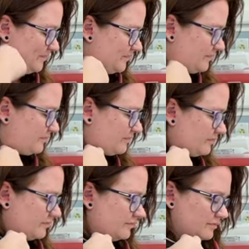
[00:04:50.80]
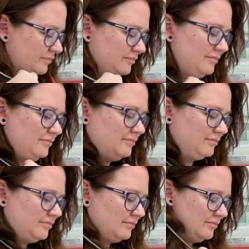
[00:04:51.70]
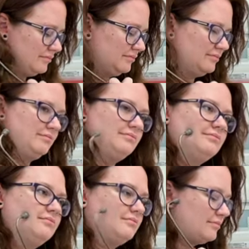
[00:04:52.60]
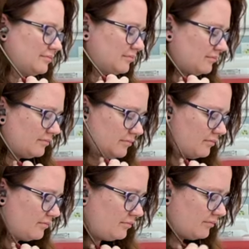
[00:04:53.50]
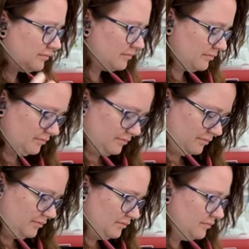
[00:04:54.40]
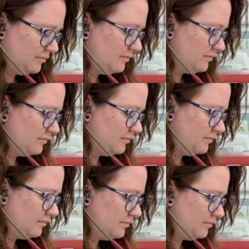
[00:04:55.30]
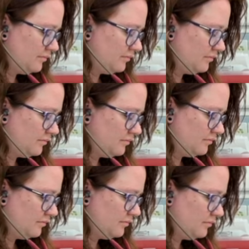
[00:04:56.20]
(silence)